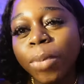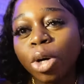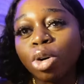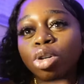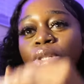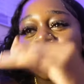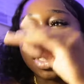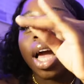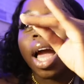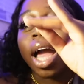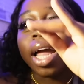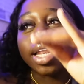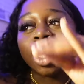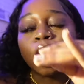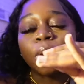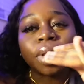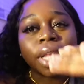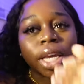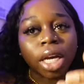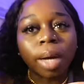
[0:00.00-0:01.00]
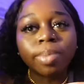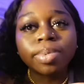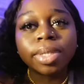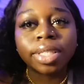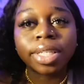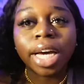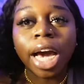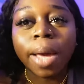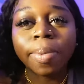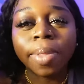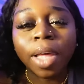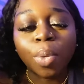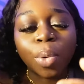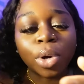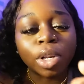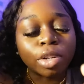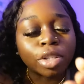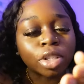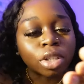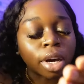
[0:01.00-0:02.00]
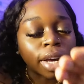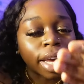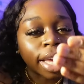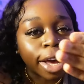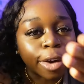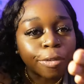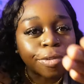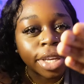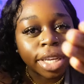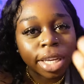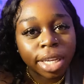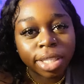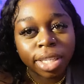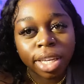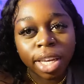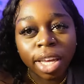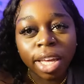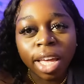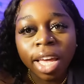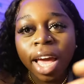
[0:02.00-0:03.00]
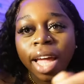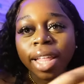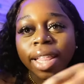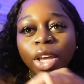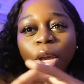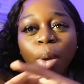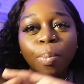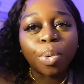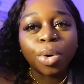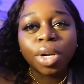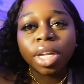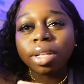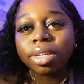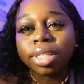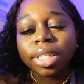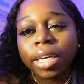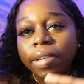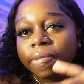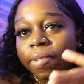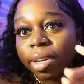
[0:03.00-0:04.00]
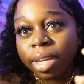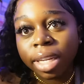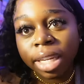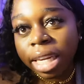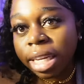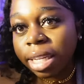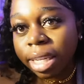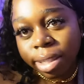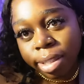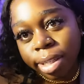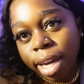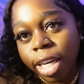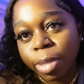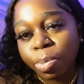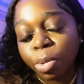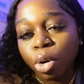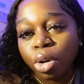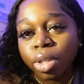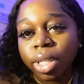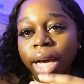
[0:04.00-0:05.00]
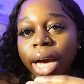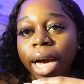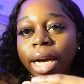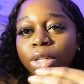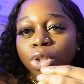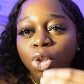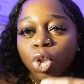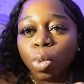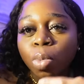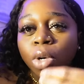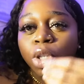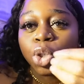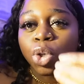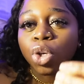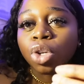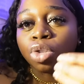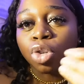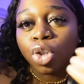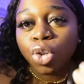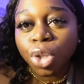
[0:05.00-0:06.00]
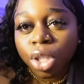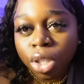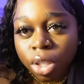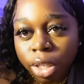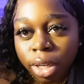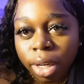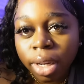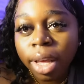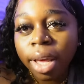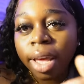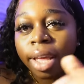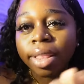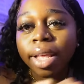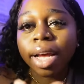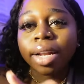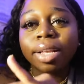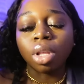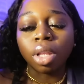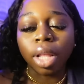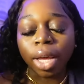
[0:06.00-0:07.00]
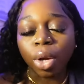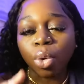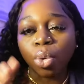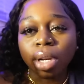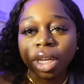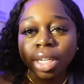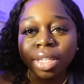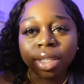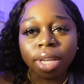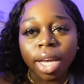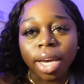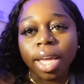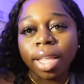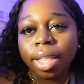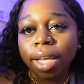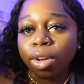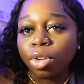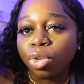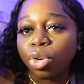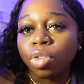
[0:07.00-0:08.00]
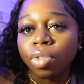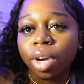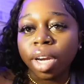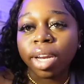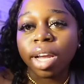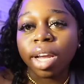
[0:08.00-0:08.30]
Because there comes a time that when you start healthy eating, that your body doesn't even need the snacks because it has so much good nutrition. That like all the snacking that you're doing right